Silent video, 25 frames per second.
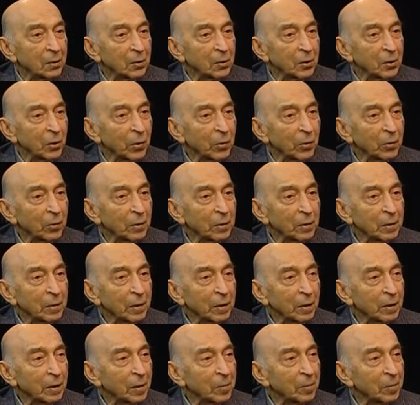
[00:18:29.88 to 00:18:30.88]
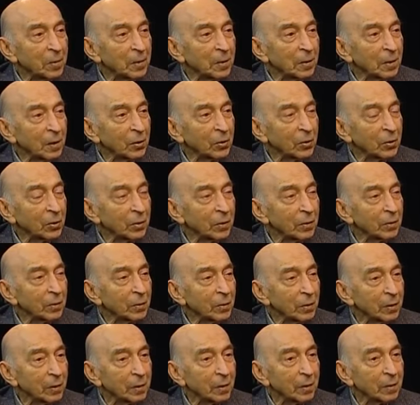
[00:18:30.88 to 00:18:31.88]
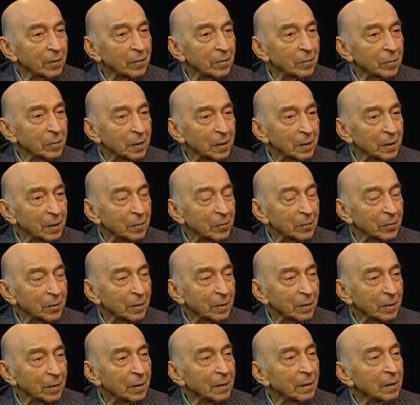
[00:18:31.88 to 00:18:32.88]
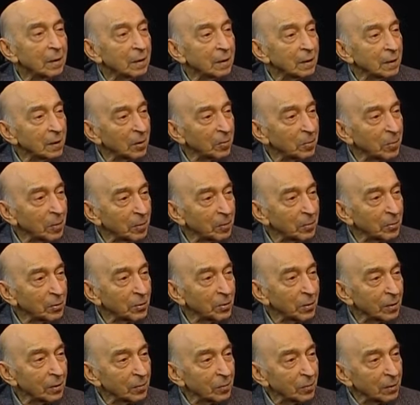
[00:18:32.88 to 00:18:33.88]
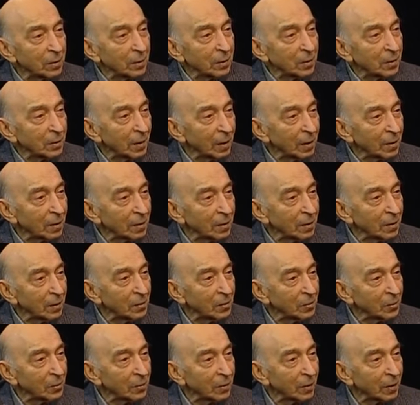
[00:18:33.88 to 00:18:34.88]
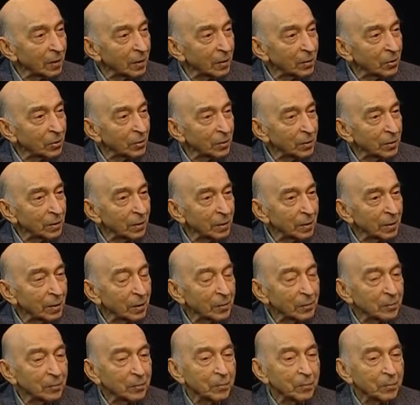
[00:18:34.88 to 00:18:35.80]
Toward a Computational Theory of Perception. They published it with the title A New Direction in AI.